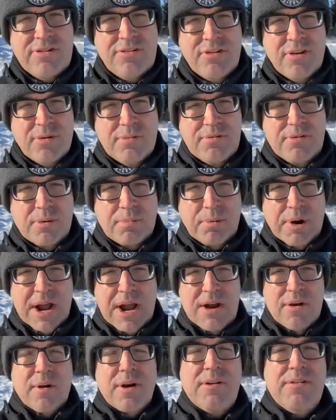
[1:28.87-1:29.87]
to
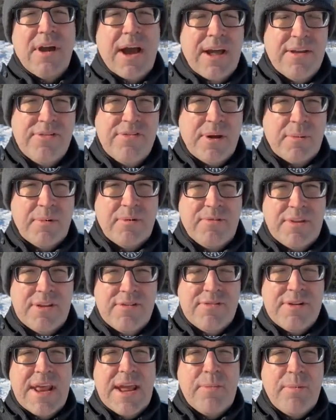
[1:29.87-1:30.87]
prioritize some of
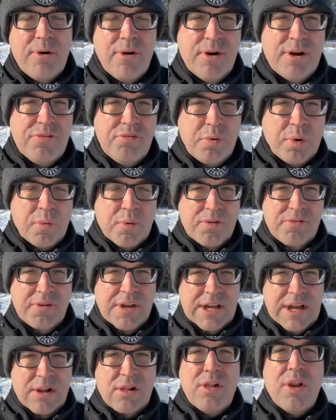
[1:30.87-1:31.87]
these neighborhoods where we're
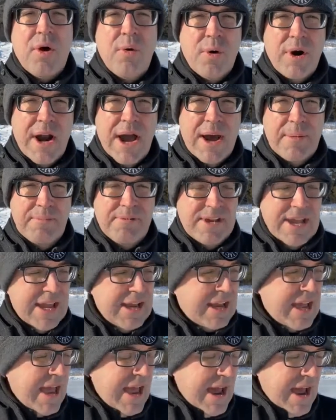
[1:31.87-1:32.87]
seeing a lower
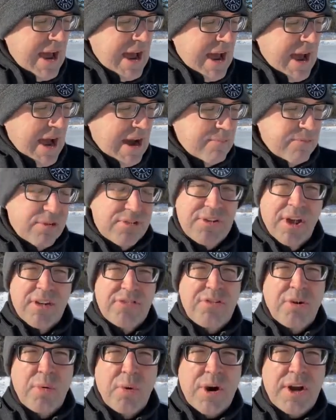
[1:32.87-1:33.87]
uptake. There's
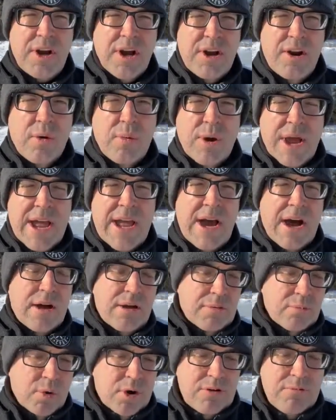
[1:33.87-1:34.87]
also work underway,
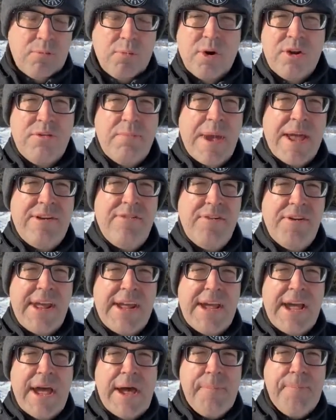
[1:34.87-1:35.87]
worth
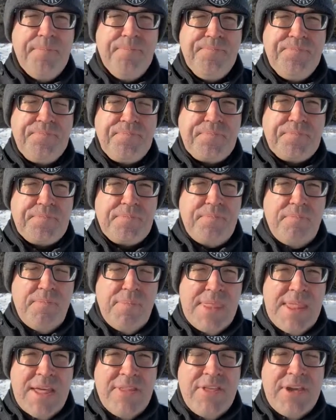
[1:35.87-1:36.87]
mentioning,
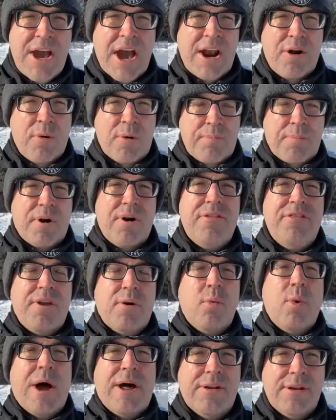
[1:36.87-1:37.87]
the Ottawa Birth
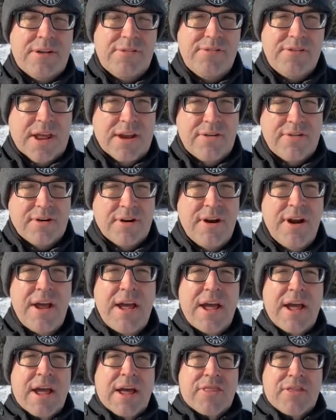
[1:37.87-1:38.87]
and Wellness Centre.
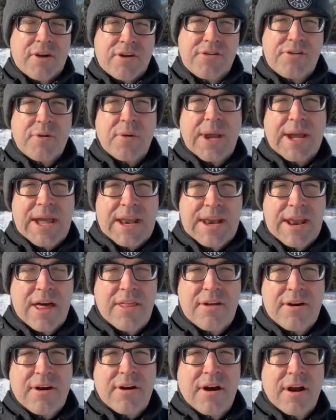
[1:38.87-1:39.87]
They're doing
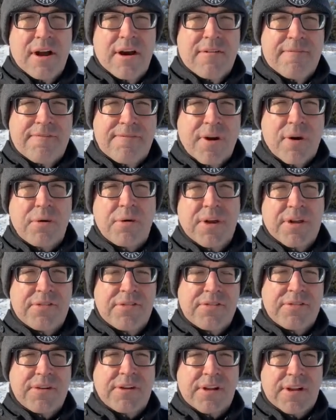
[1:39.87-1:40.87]
another
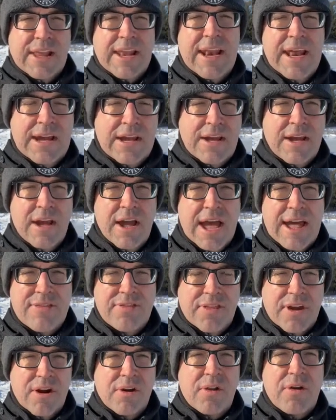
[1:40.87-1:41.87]
focused clinic
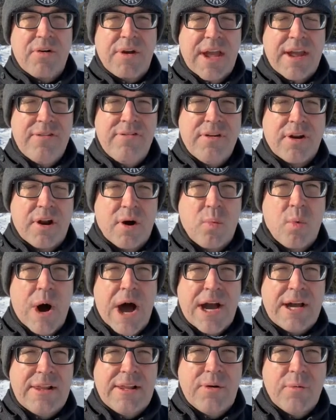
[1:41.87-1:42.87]
at their location on
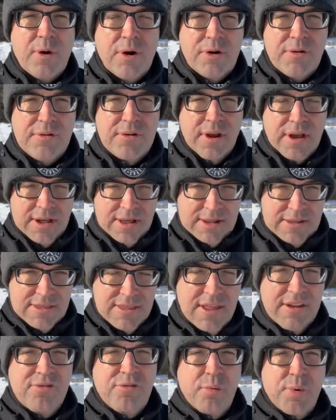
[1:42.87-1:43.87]
Walkley
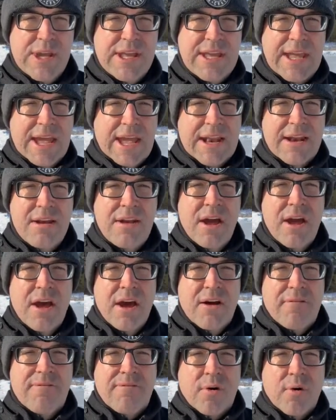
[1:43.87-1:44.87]
Road this weekend
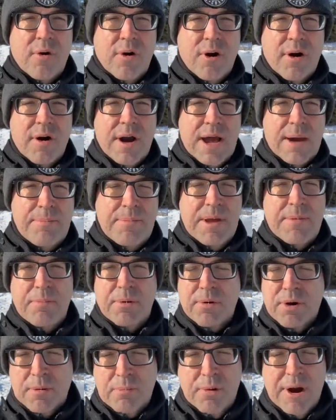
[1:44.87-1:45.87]
for
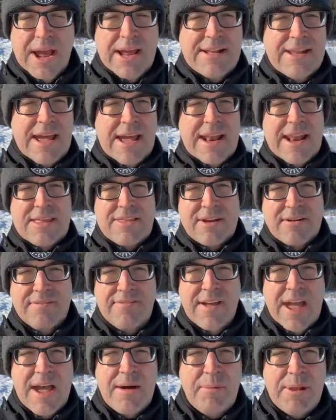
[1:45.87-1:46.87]
people who are pregnant and their
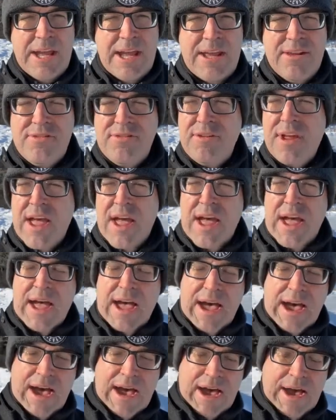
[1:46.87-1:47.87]
families.
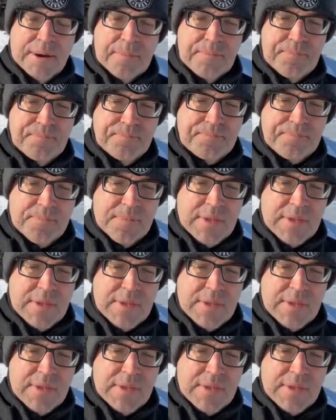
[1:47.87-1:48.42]
And